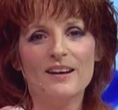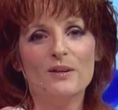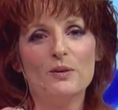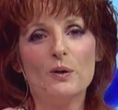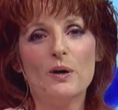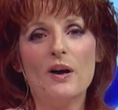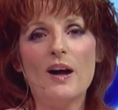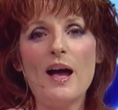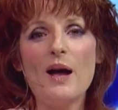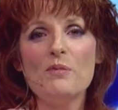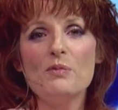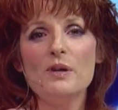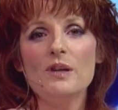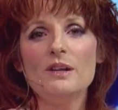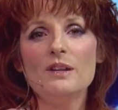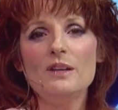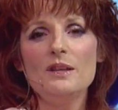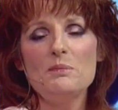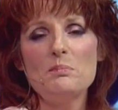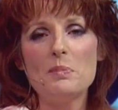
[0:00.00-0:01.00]
While
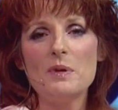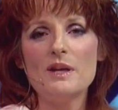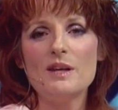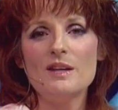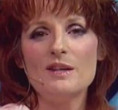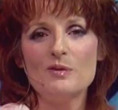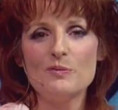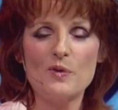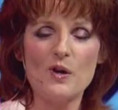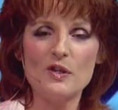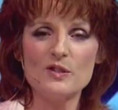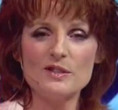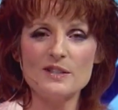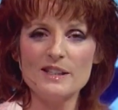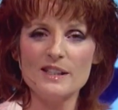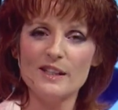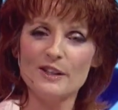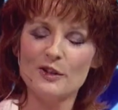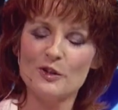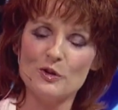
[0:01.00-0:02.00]
having been
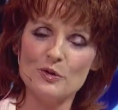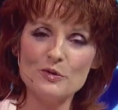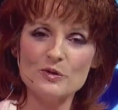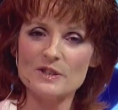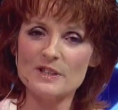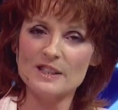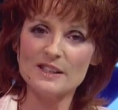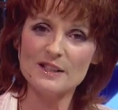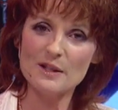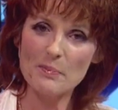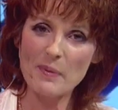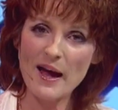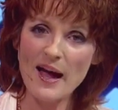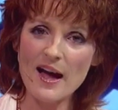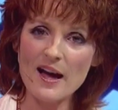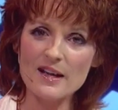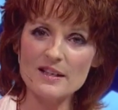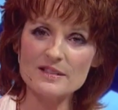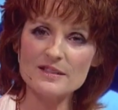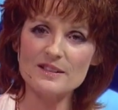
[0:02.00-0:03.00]
falsely accused in the
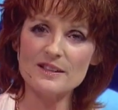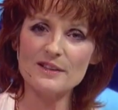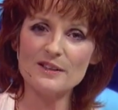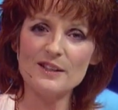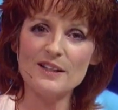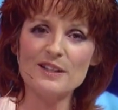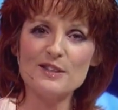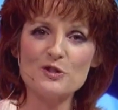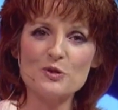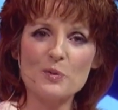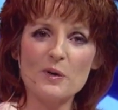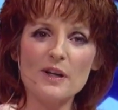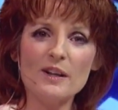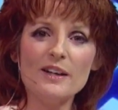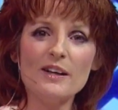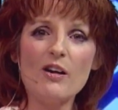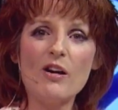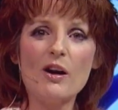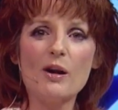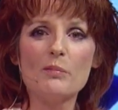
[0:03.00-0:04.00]
past, the
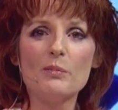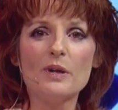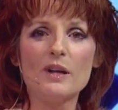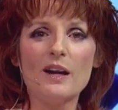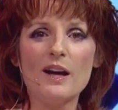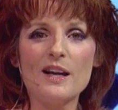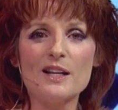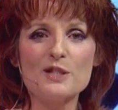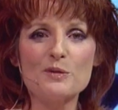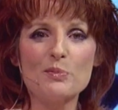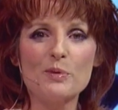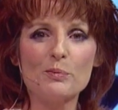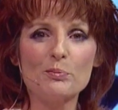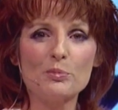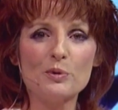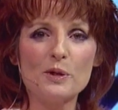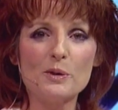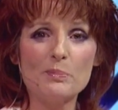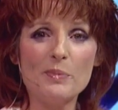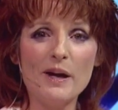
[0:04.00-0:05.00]
Israeli army has been
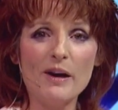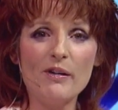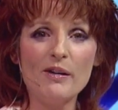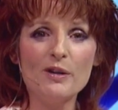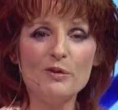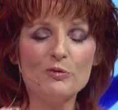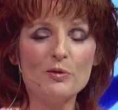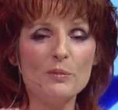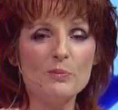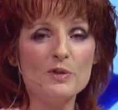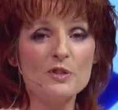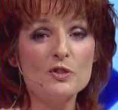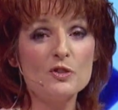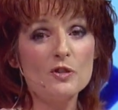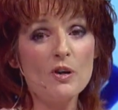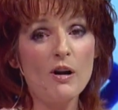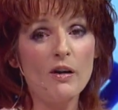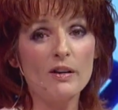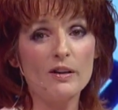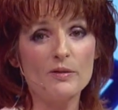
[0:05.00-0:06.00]
preparing from the
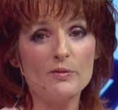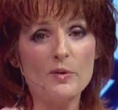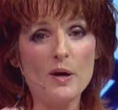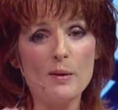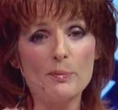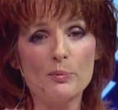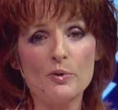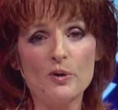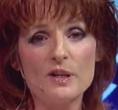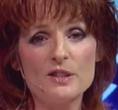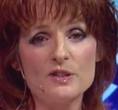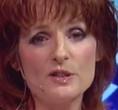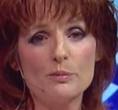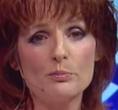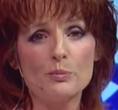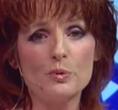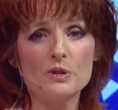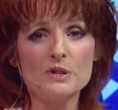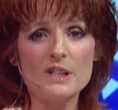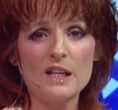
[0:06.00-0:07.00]
start of Operation
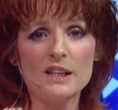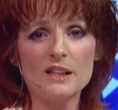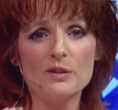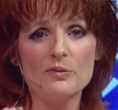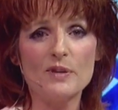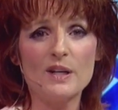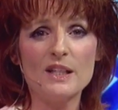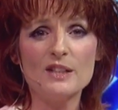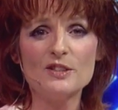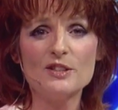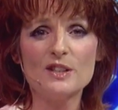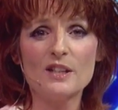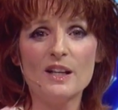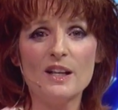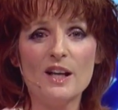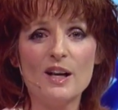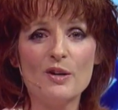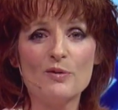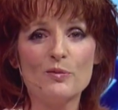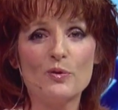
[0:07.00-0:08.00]
Protective Edge
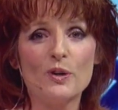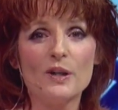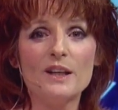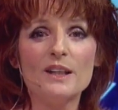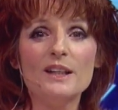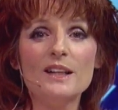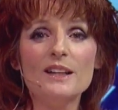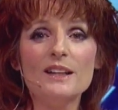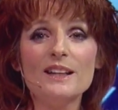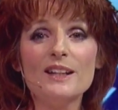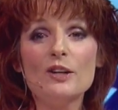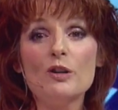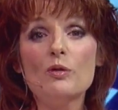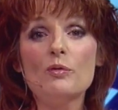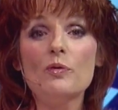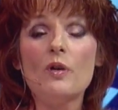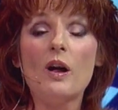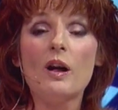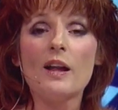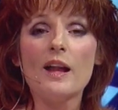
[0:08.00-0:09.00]
for any legal
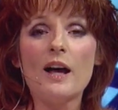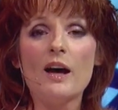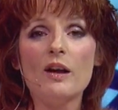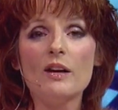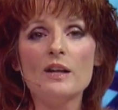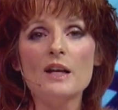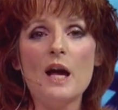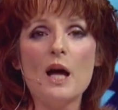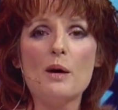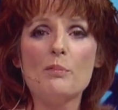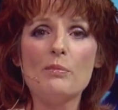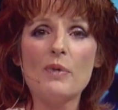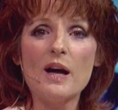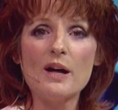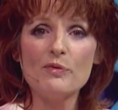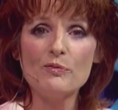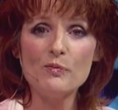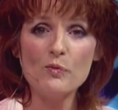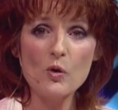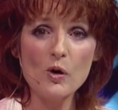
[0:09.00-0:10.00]
fallout by
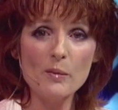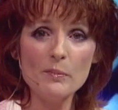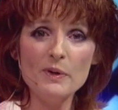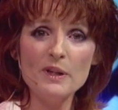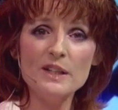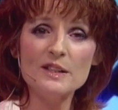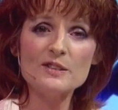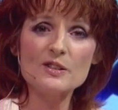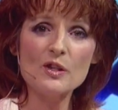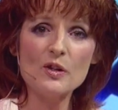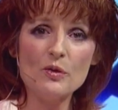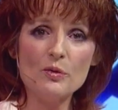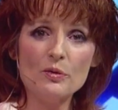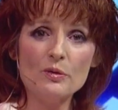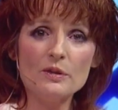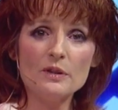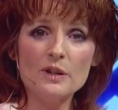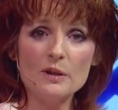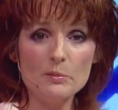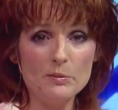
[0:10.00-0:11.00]
forming its
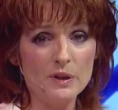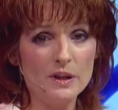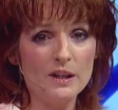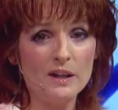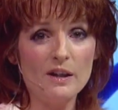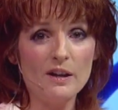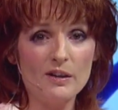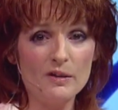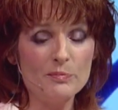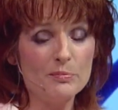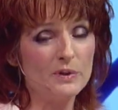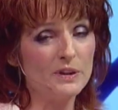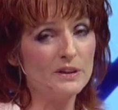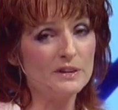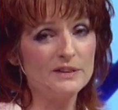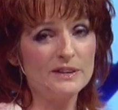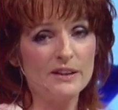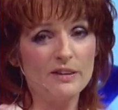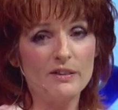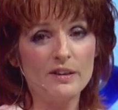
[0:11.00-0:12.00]
own committee of
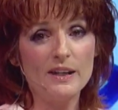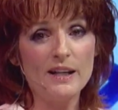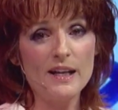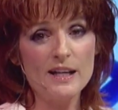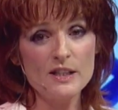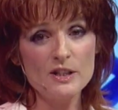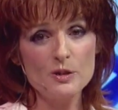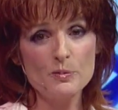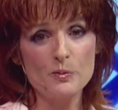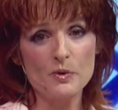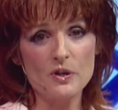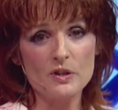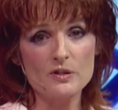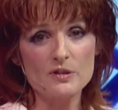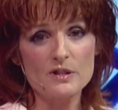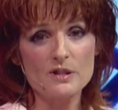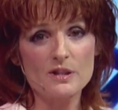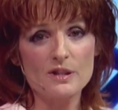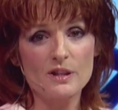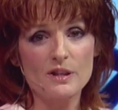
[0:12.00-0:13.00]
military
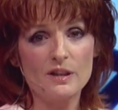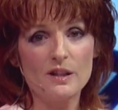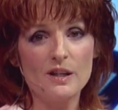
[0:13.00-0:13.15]
experts.